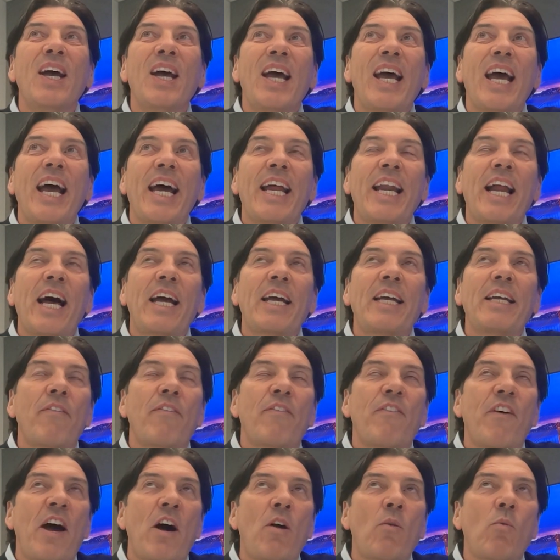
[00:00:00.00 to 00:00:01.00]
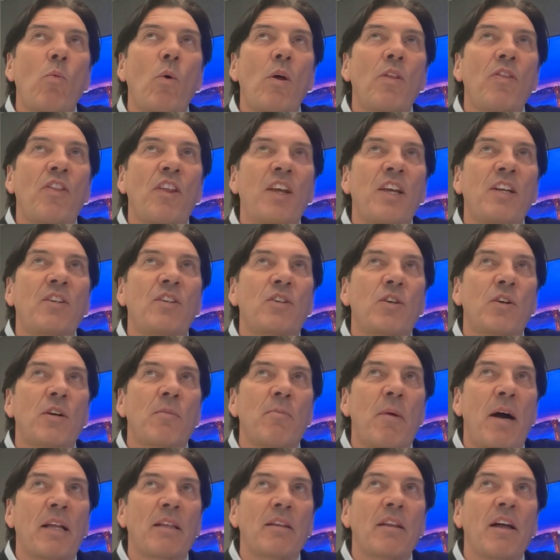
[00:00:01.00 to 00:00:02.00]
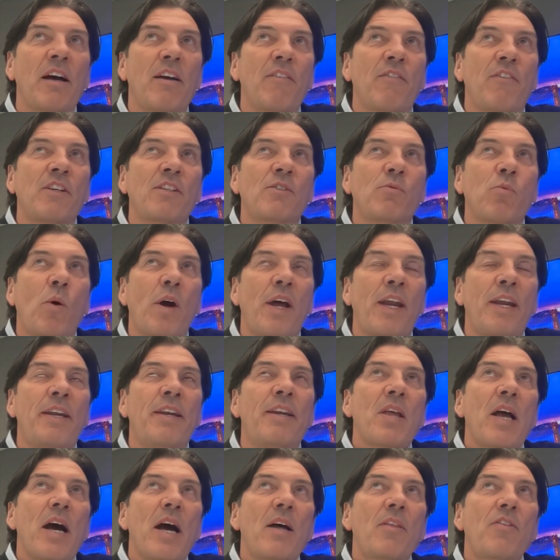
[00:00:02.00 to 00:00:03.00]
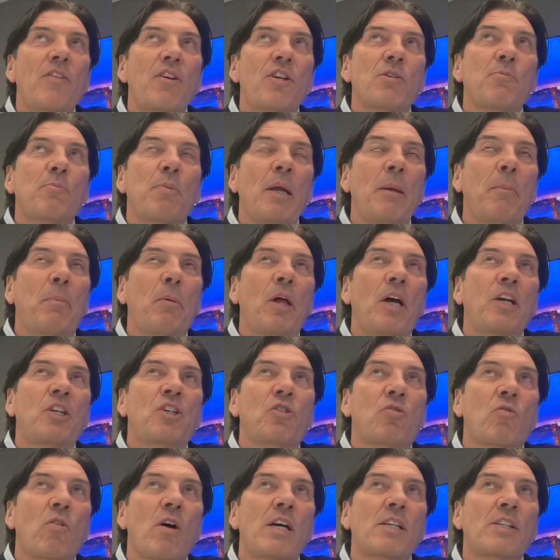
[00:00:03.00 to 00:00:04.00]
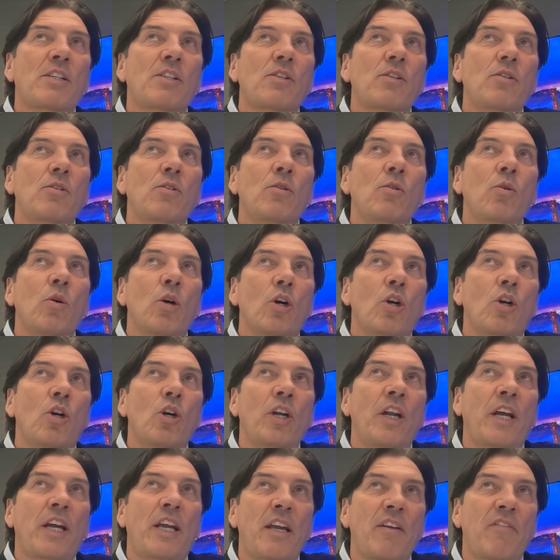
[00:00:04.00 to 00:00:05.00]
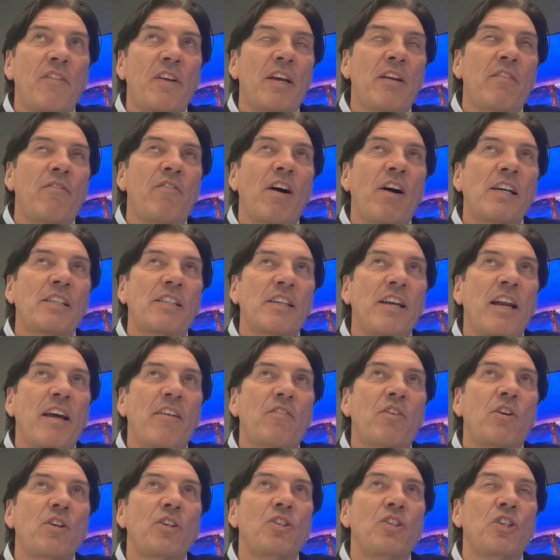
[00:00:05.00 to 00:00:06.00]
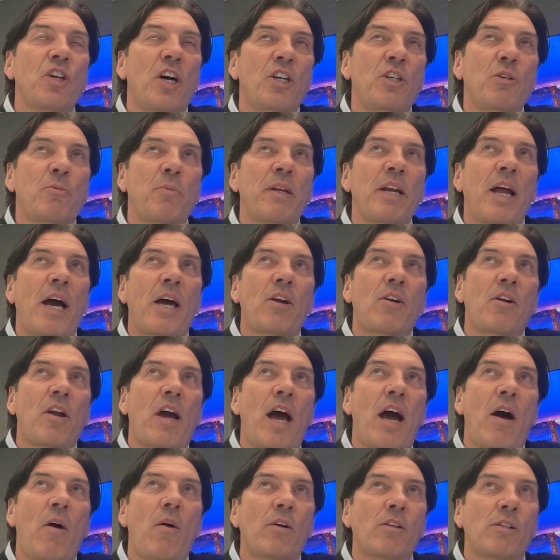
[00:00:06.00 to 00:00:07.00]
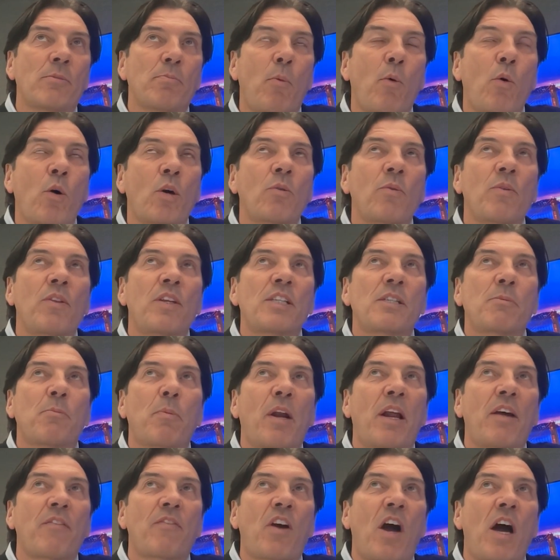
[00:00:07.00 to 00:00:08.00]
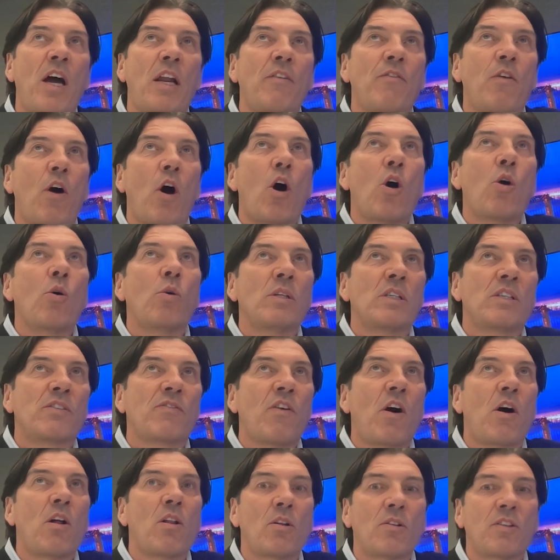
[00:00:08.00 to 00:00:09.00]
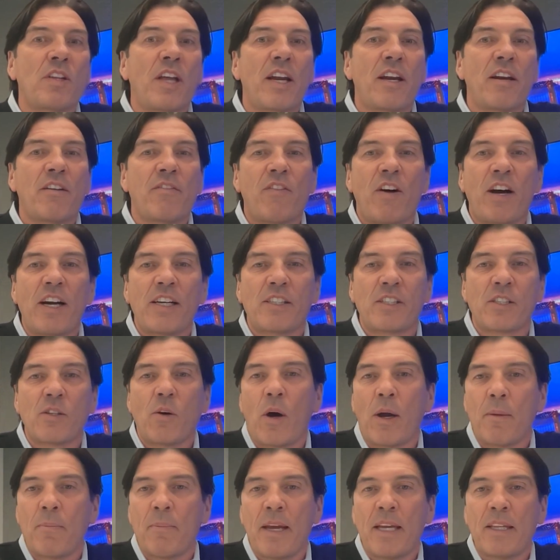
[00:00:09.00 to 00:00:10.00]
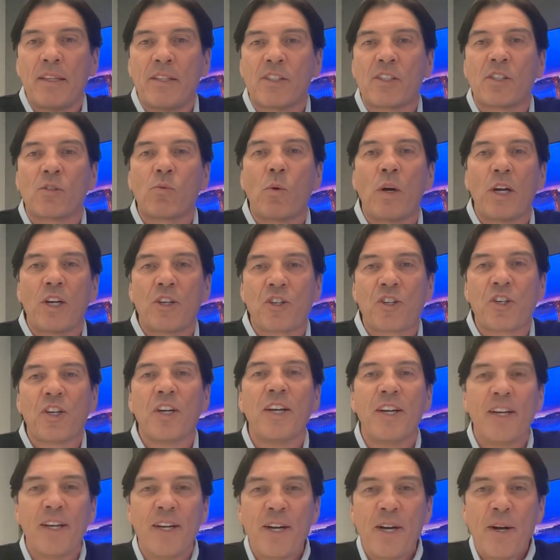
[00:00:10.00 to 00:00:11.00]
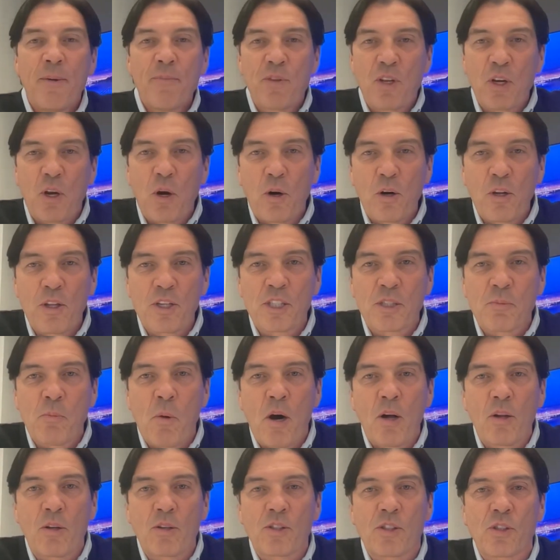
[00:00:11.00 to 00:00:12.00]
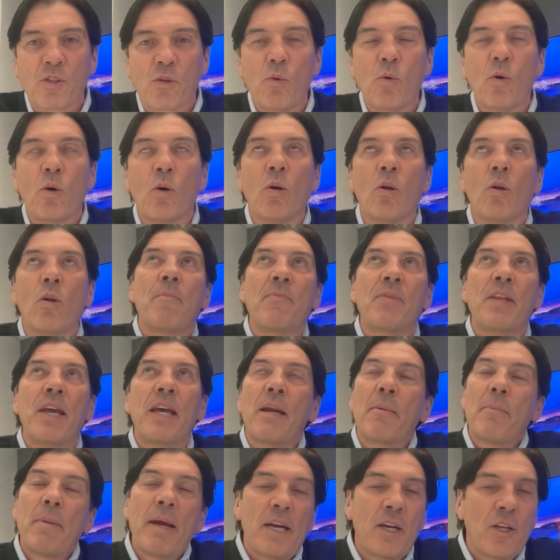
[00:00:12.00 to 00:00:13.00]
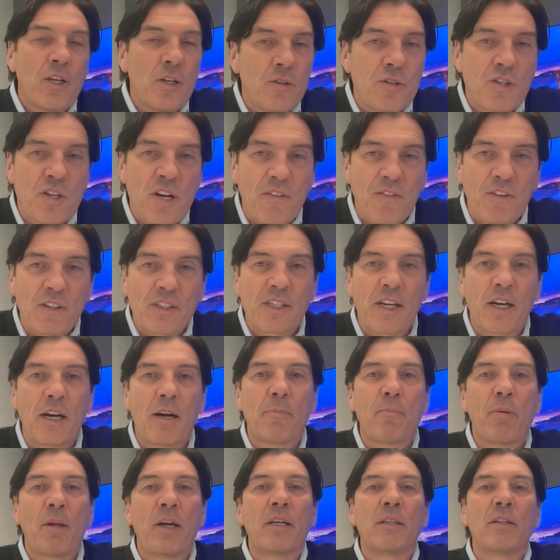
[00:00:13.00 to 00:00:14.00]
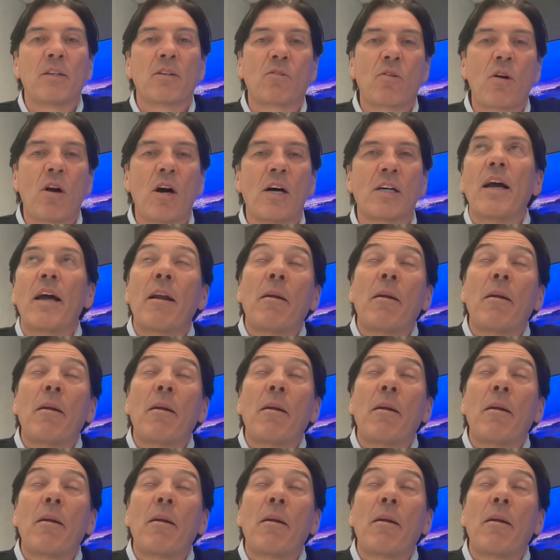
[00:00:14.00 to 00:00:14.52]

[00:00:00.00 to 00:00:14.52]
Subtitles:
And I found one thing during my life is when there's people I trust who are good at giving advice and have good judgment. I don't know how I was born with this, but I've kind of always followed that advice. So I made the switch to go to the smaller school, and it made a huge difference. I ended up playing lacrosse.